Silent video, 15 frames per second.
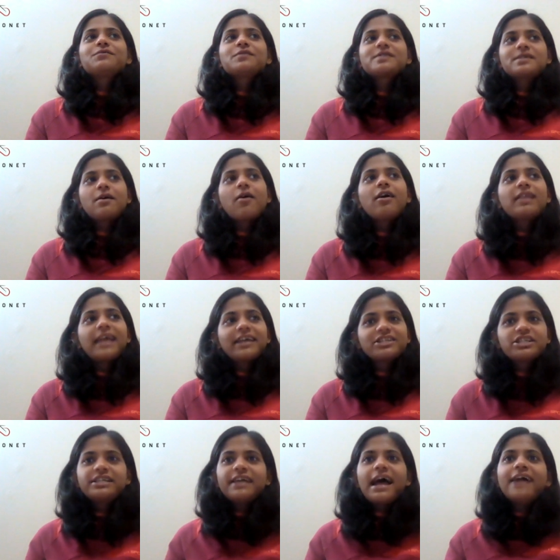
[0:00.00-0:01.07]
was all
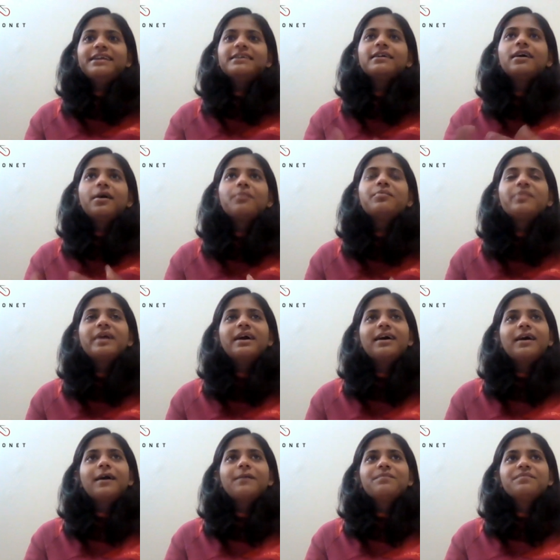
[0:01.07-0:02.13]
actually adding up.
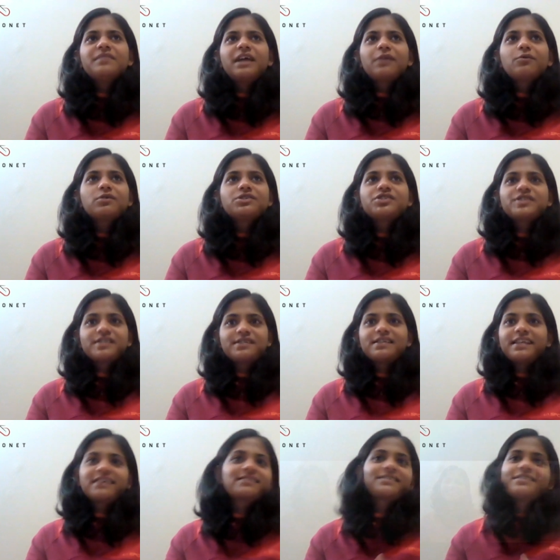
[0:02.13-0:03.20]
That was just a
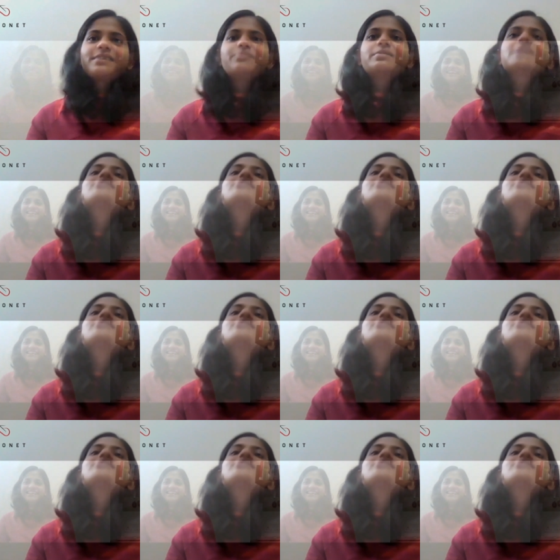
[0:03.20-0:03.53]
like stepping